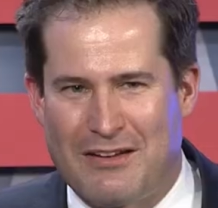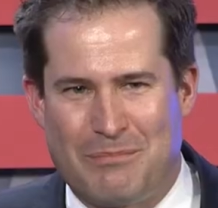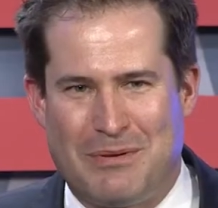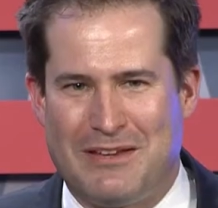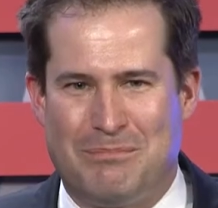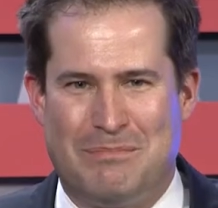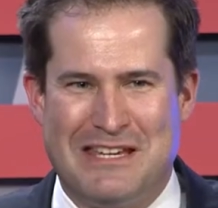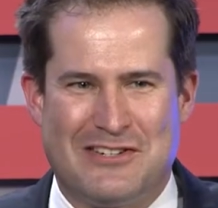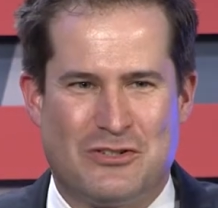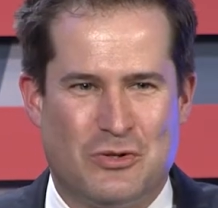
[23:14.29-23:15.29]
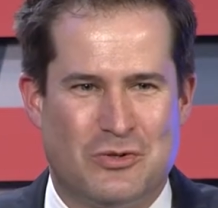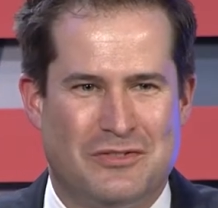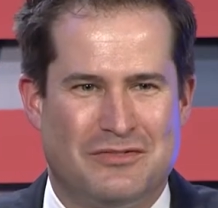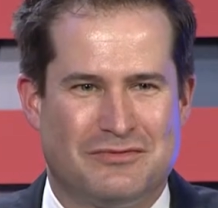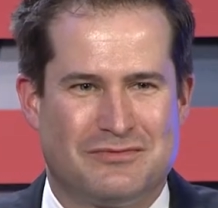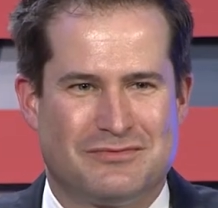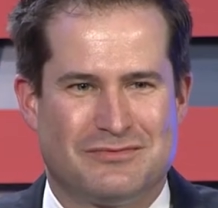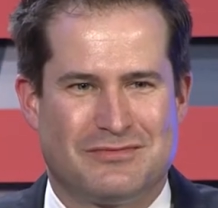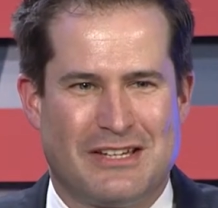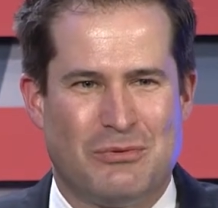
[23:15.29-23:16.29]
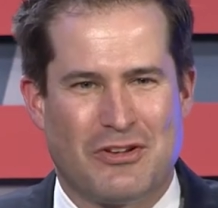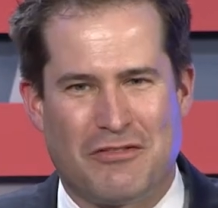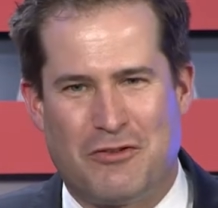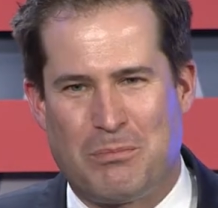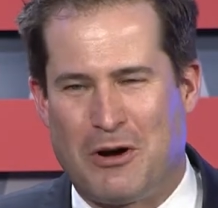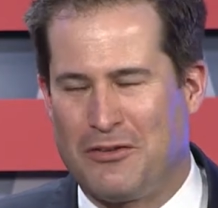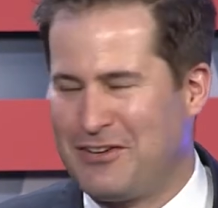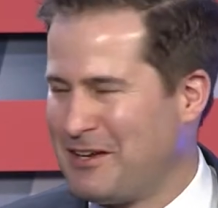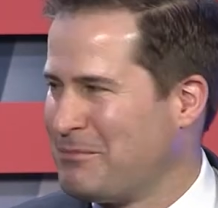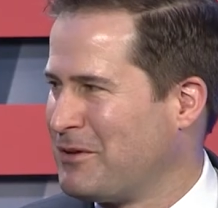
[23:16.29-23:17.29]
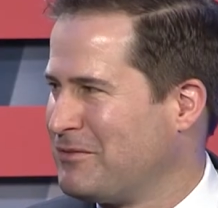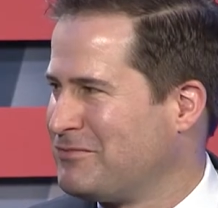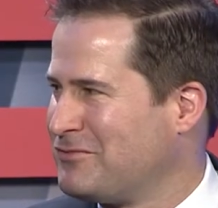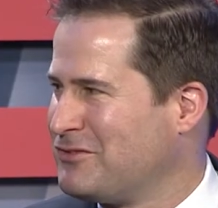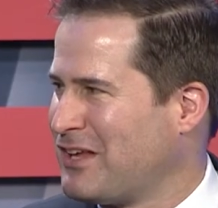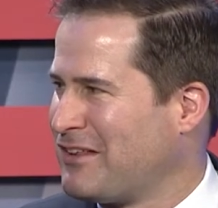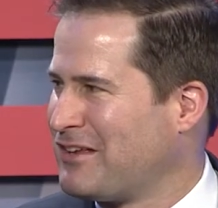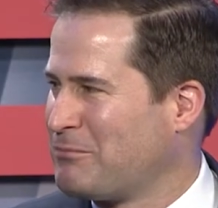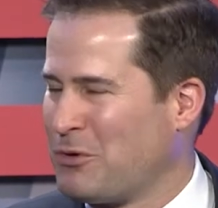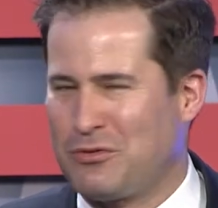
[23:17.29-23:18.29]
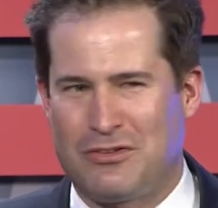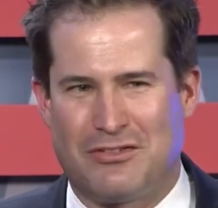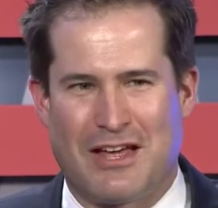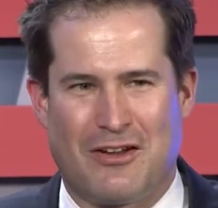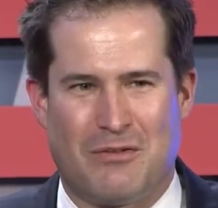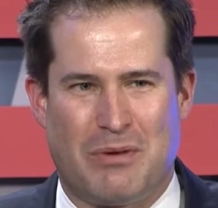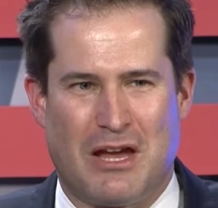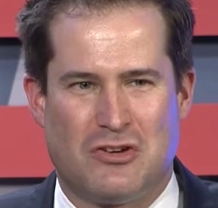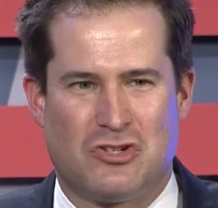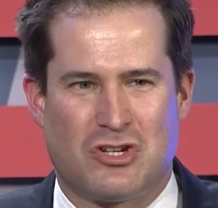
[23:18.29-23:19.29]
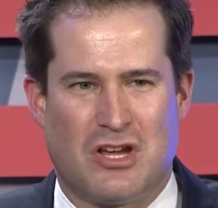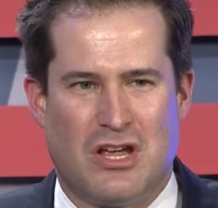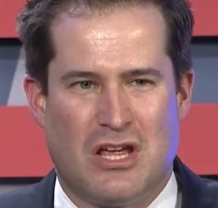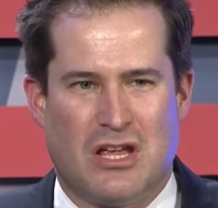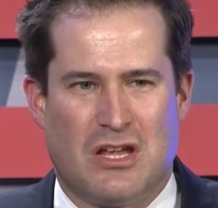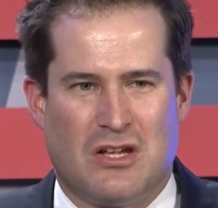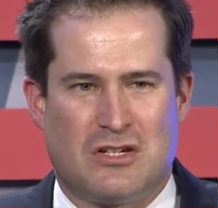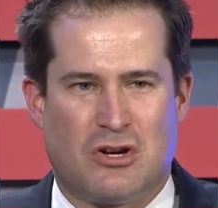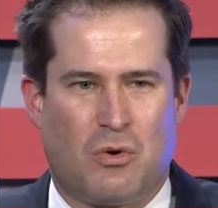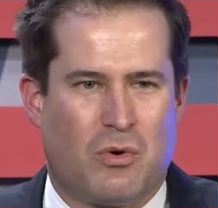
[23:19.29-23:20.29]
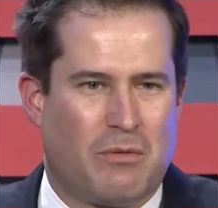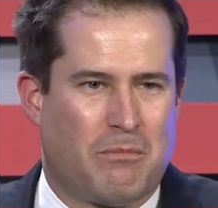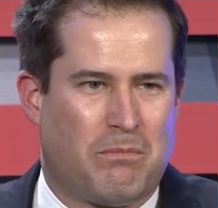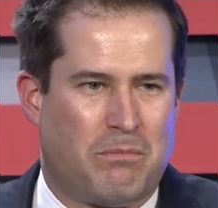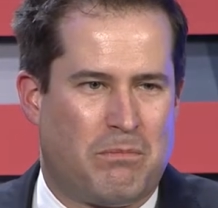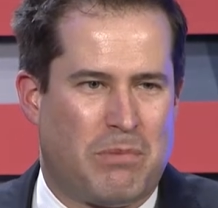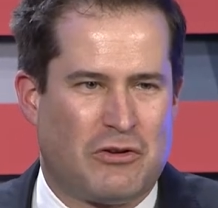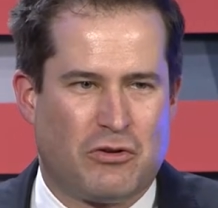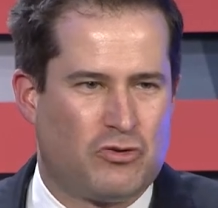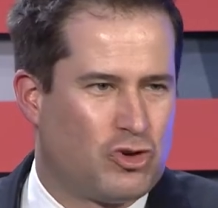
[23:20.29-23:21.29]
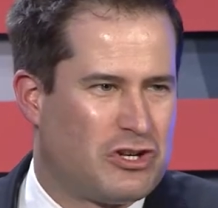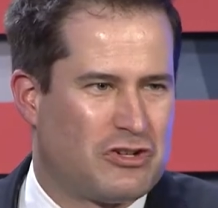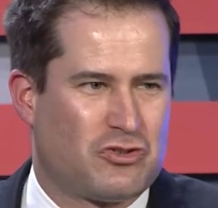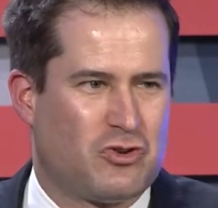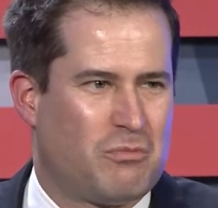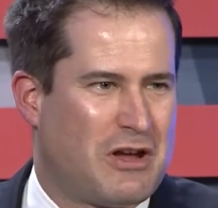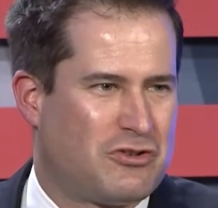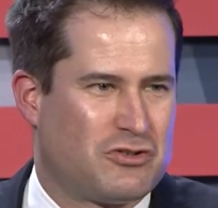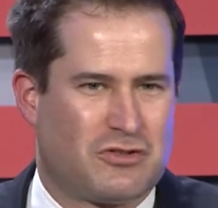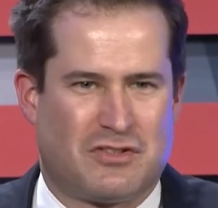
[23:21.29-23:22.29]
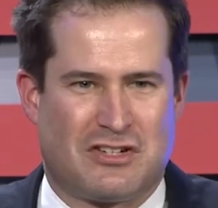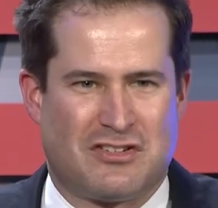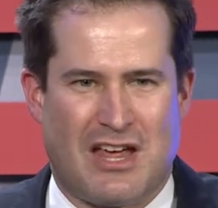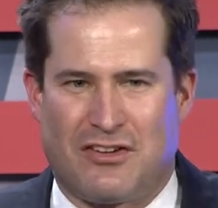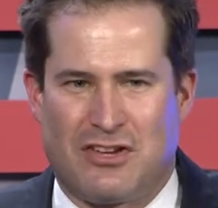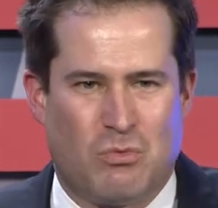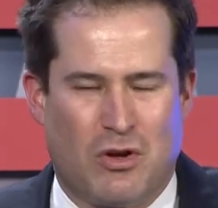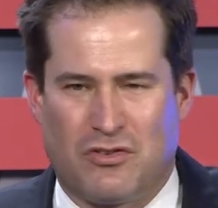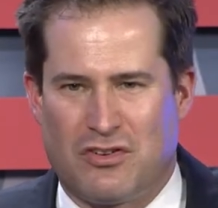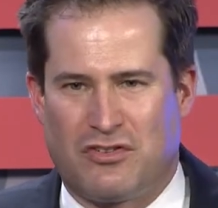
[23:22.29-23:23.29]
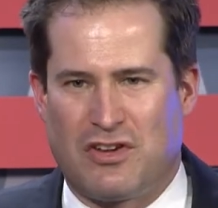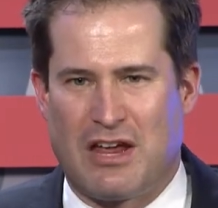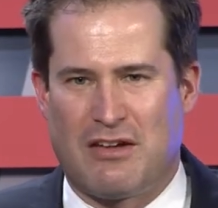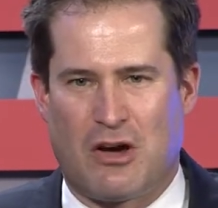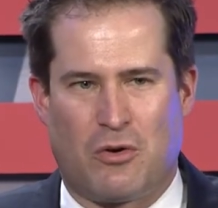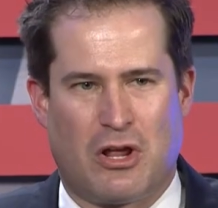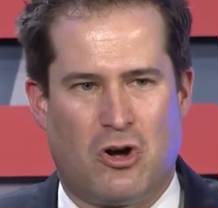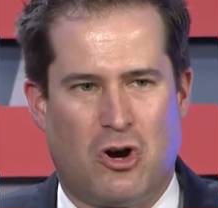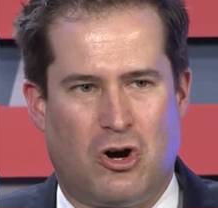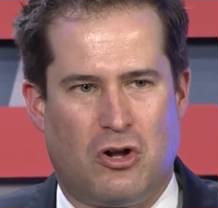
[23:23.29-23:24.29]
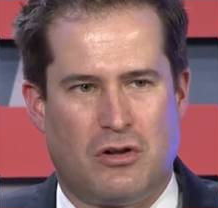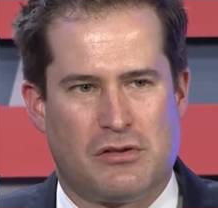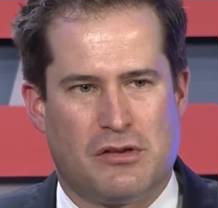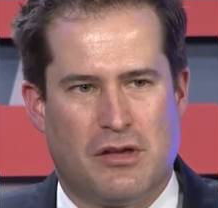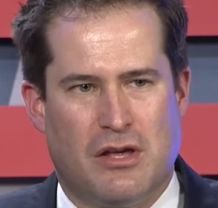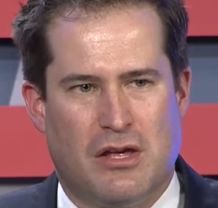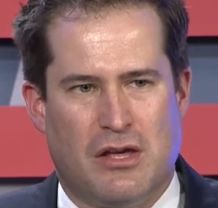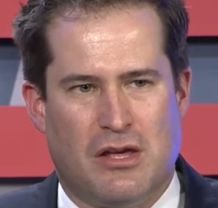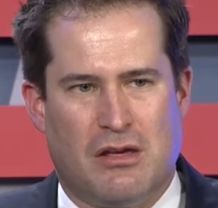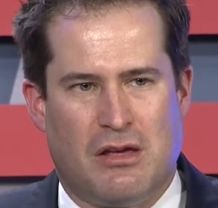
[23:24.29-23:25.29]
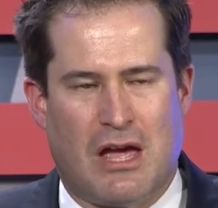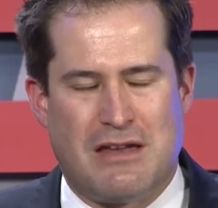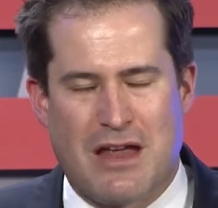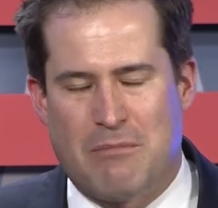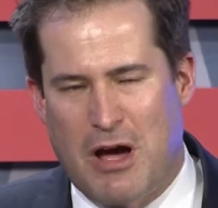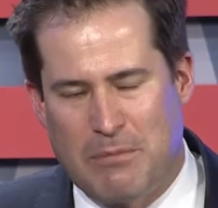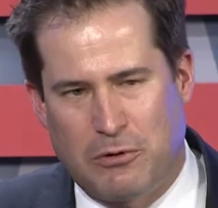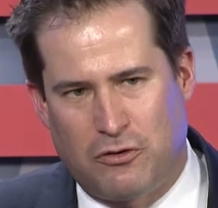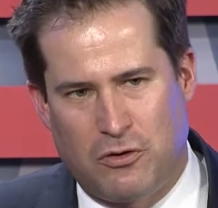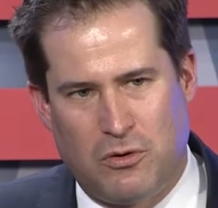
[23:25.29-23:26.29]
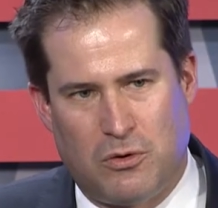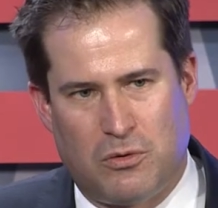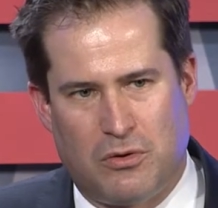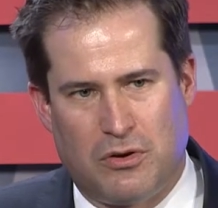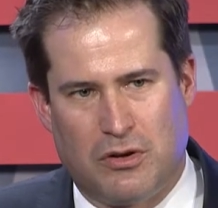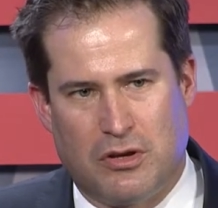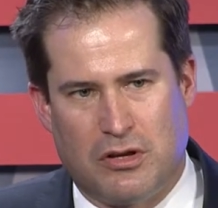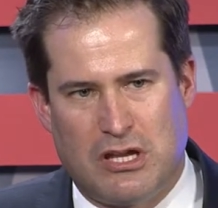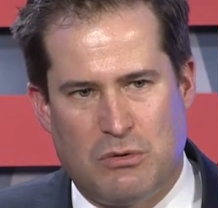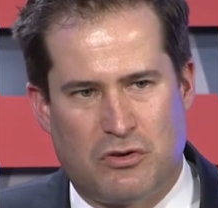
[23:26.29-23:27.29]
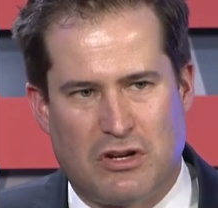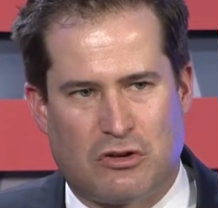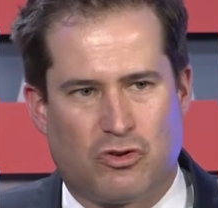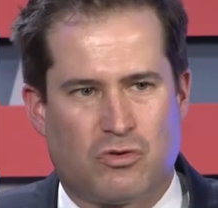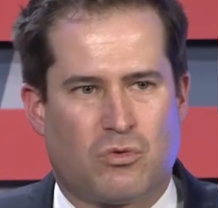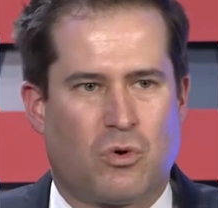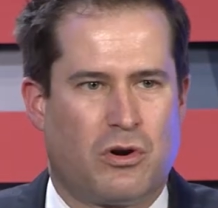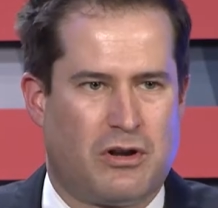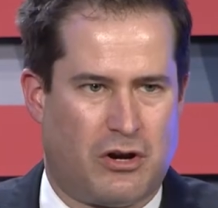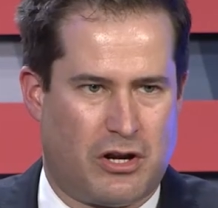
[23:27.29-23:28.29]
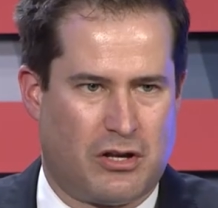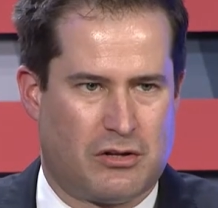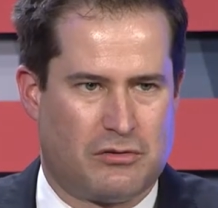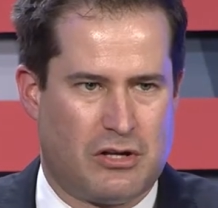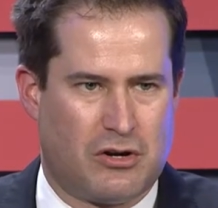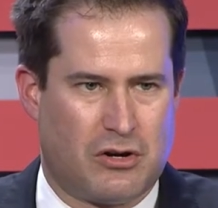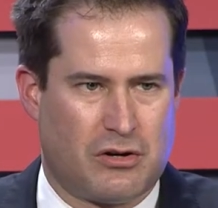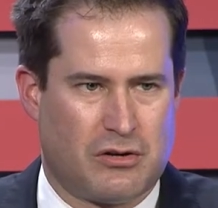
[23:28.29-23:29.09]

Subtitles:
of a B student. He was on the football team, but I think mostly sat on the bench. So by sort of traditional measures of success, he wasn't a standout at all. And yet in my platoon, he was an extraordinary leader.